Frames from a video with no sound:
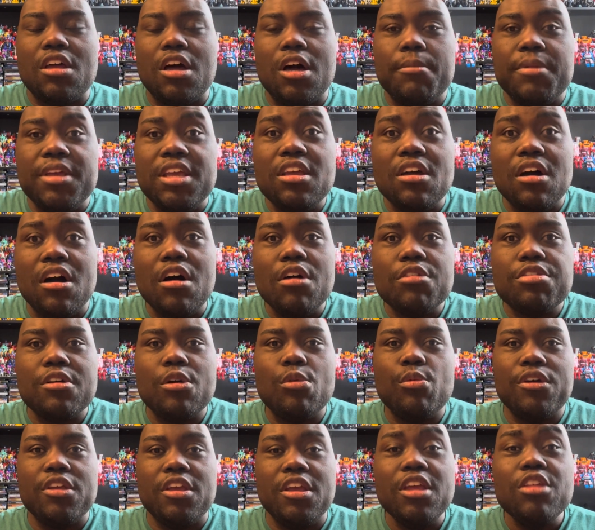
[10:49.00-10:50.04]
he
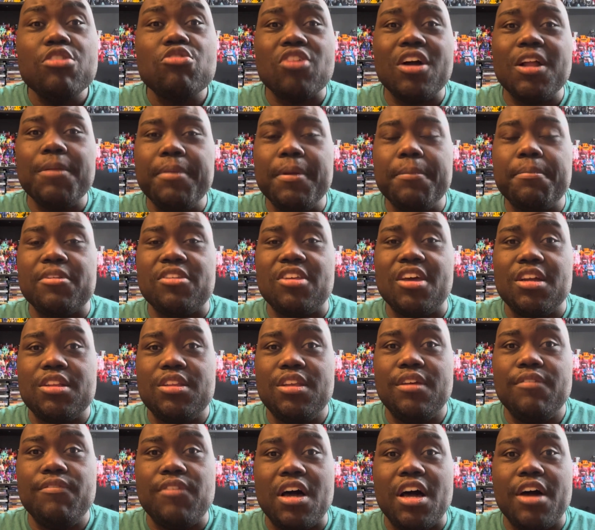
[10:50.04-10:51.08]
also he's trying to be
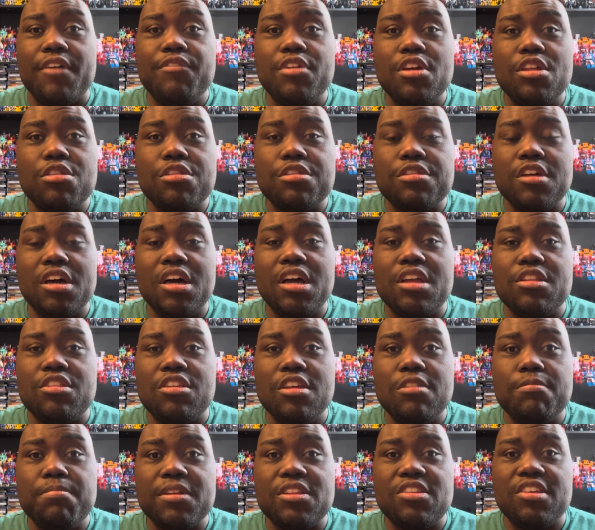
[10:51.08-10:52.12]
protective of his sons.
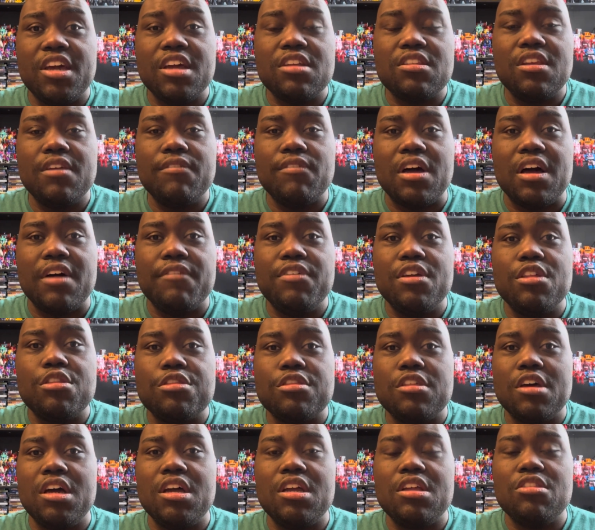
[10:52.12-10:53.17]
He's protective of his
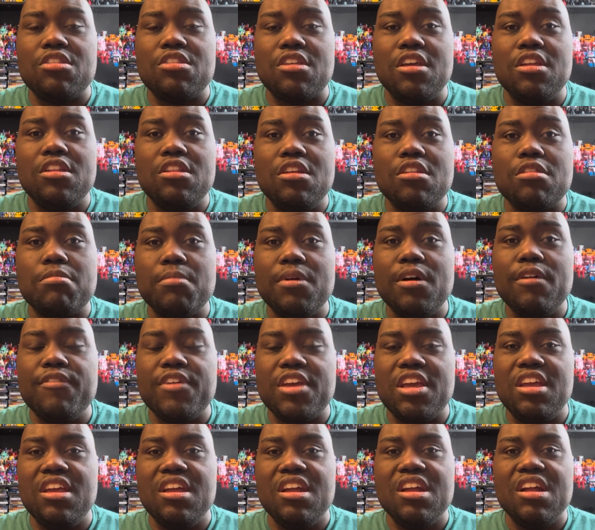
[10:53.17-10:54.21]
sons in this
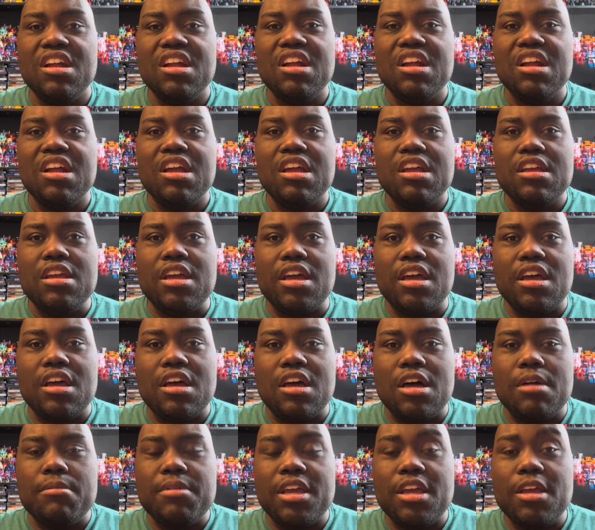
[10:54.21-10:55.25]
movie.
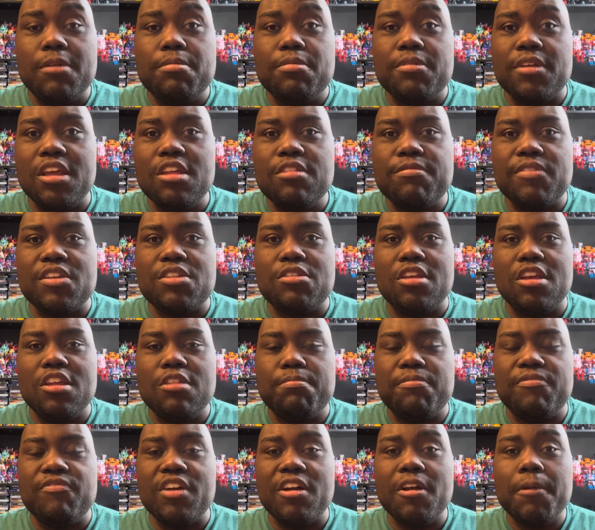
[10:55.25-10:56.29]
He's
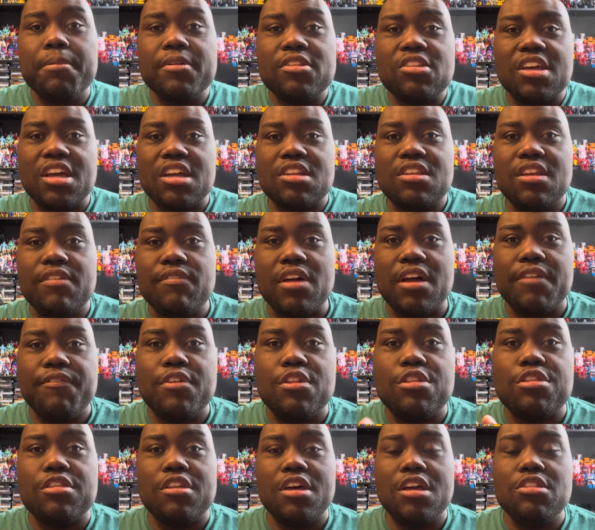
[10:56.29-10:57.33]
very protective of
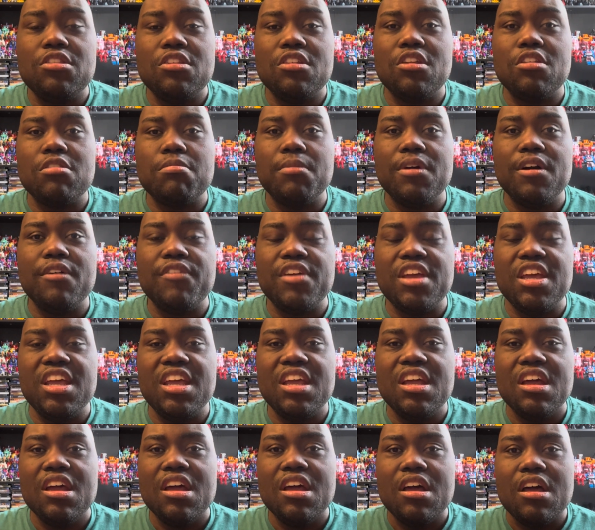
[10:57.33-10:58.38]
his sons in this
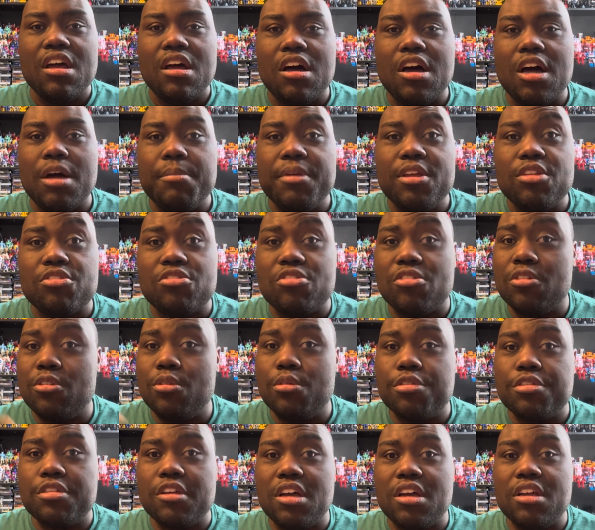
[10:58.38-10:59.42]
movie, his turtle
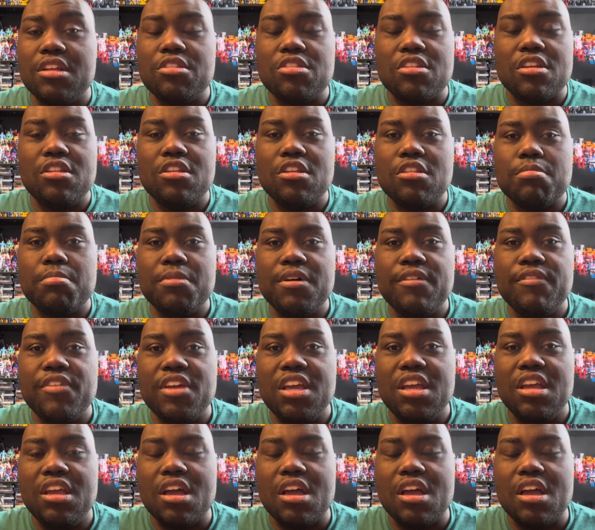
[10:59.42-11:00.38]
sons in this movie.